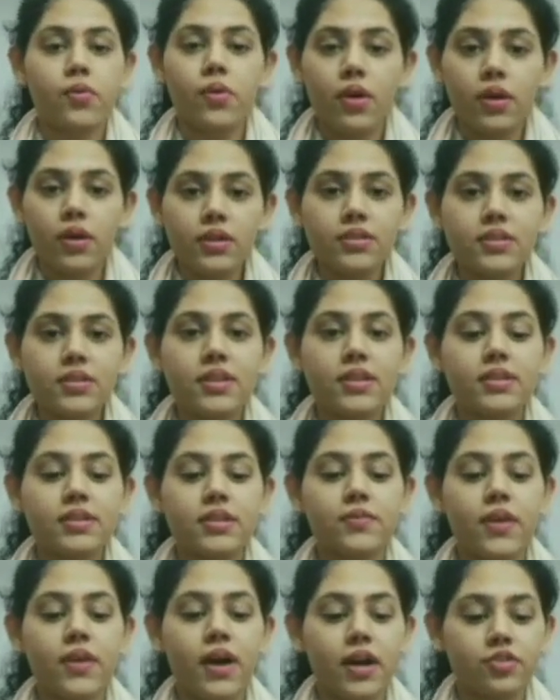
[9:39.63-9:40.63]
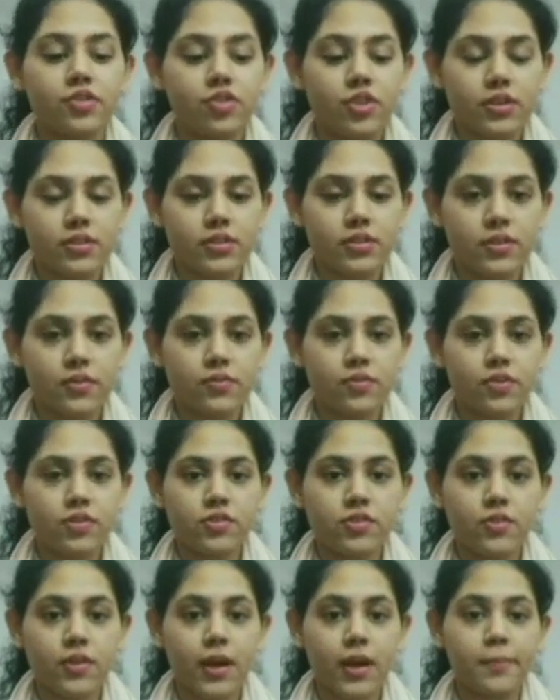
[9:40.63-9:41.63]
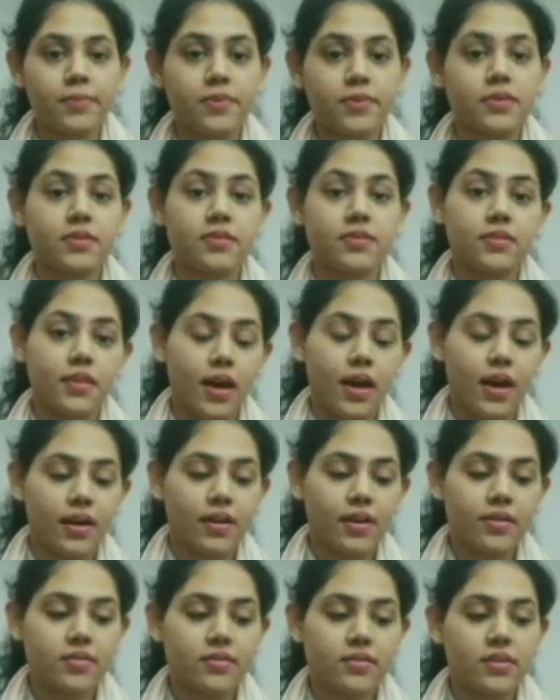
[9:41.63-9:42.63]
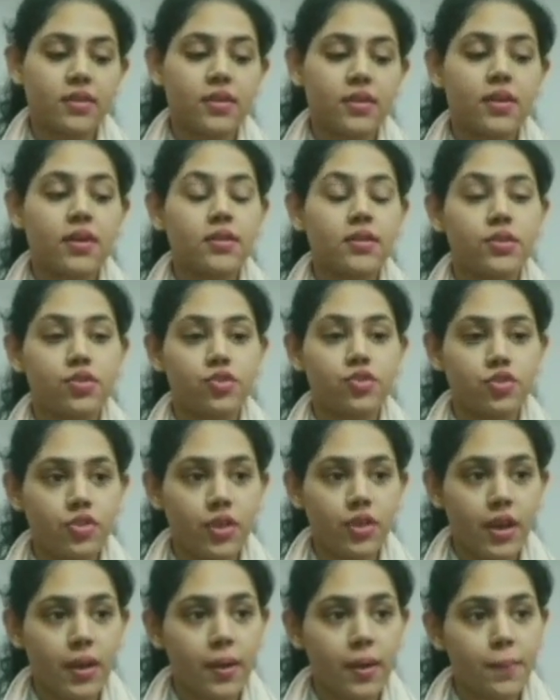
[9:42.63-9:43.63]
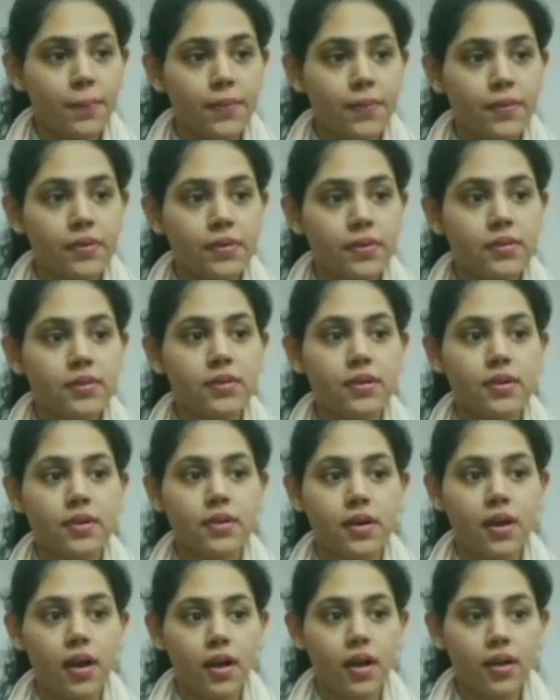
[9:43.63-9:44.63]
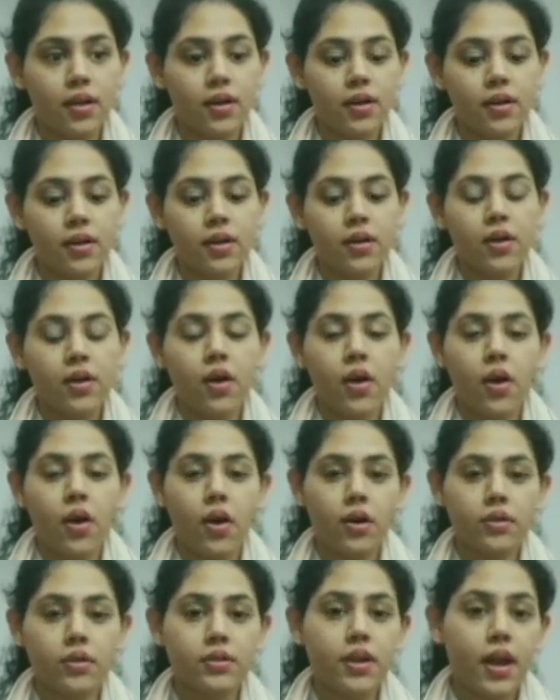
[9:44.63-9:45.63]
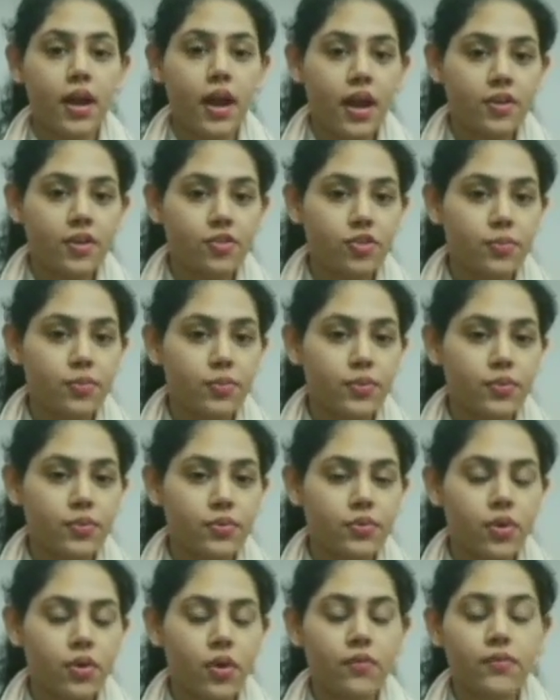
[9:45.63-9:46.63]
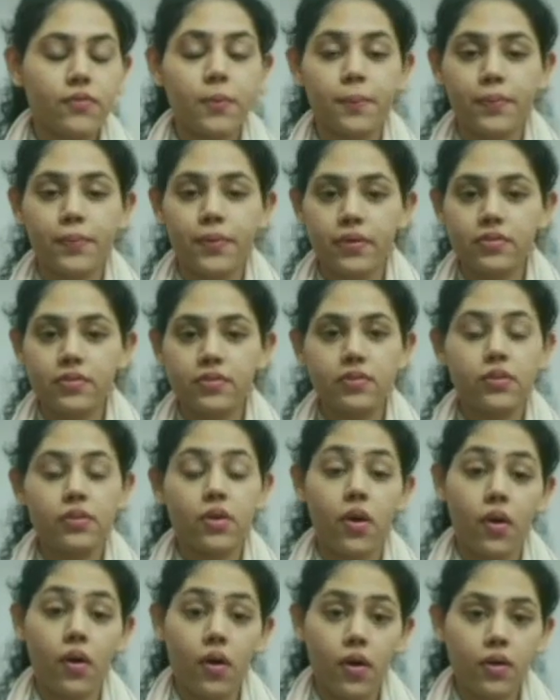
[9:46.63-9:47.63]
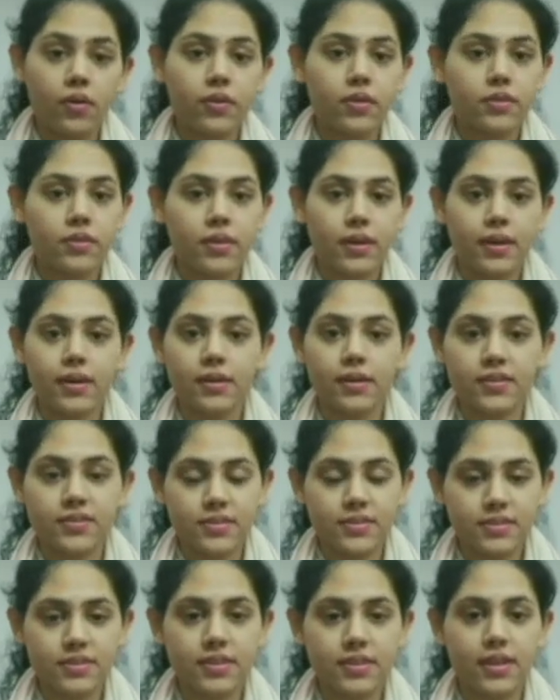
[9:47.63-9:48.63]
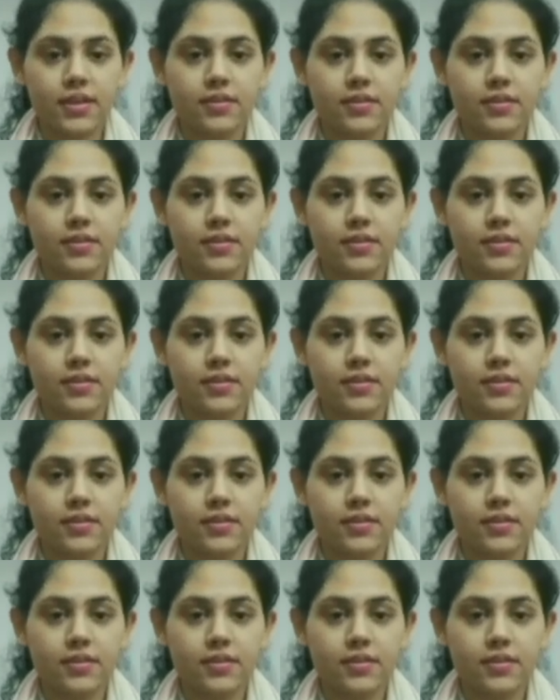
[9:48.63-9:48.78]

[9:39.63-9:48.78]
A qualitative adjective describes the size, the shape, the color, or the attribute of a person or a thing in a